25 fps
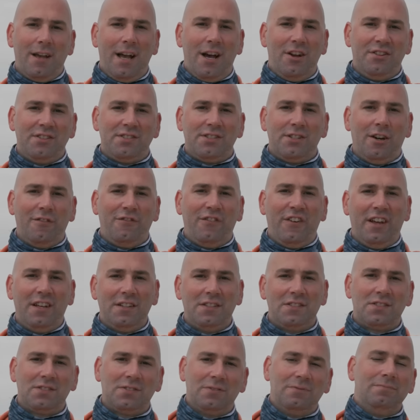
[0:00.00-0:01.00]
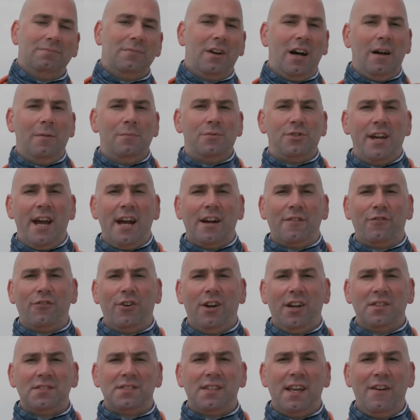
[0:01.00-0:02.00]
Howdy, Star fans. I'm Jack for
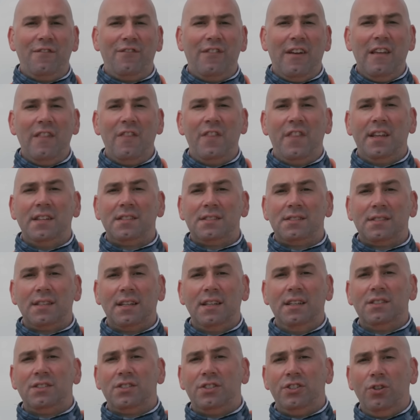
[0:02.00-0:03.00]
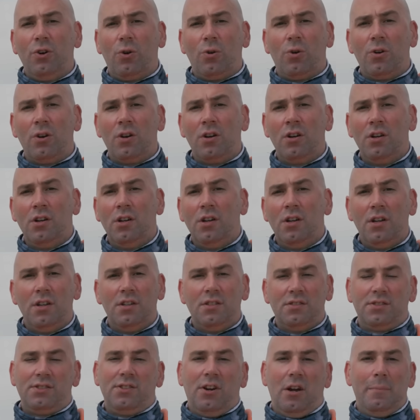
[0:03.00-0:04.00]
NSF, and this is your
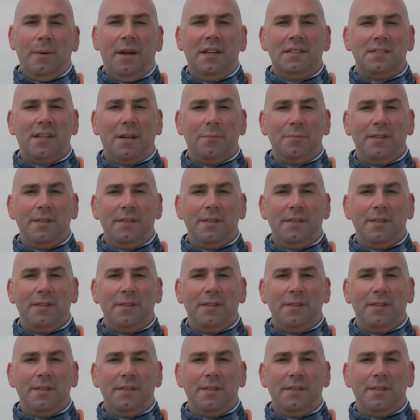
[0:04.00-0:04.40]
Starbase